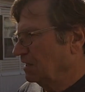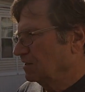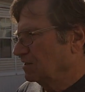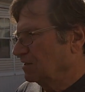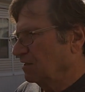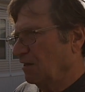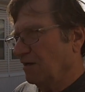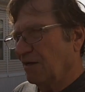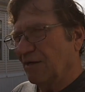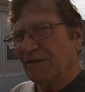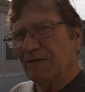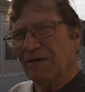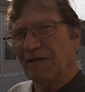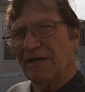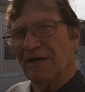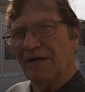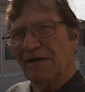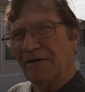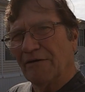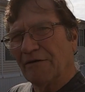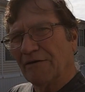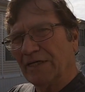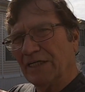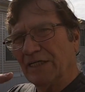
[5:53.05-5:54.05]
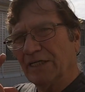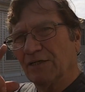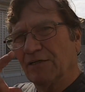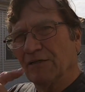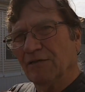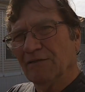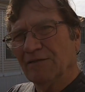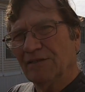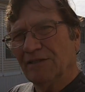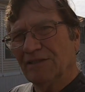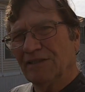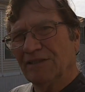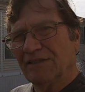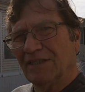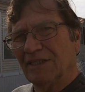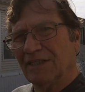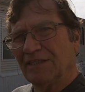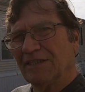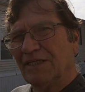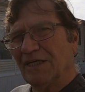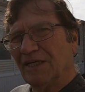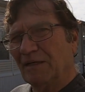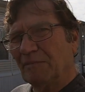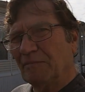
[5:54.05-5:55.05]
So I already included the
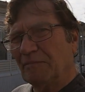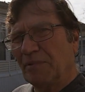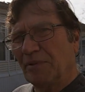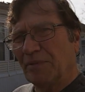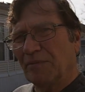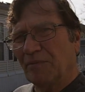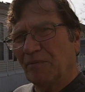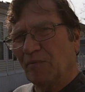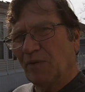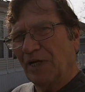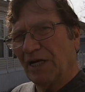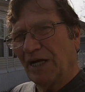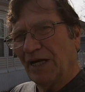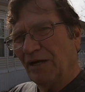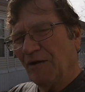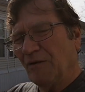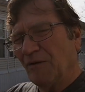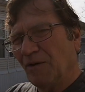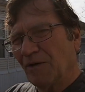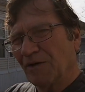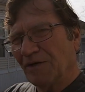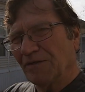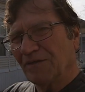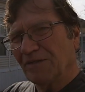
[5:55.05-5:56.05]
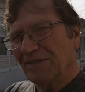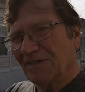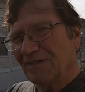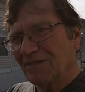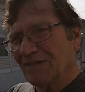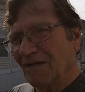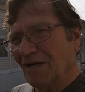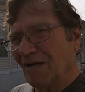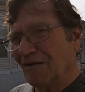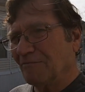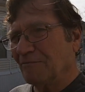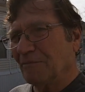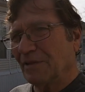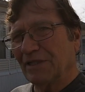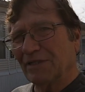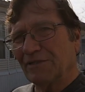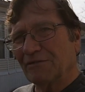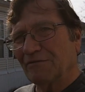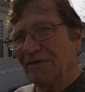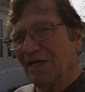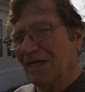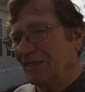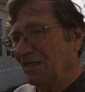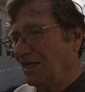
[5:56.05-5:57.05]
tip when I ordered the stuff, but it's
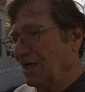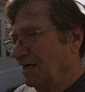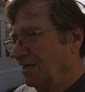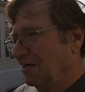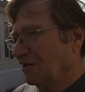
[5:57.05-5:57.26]
great.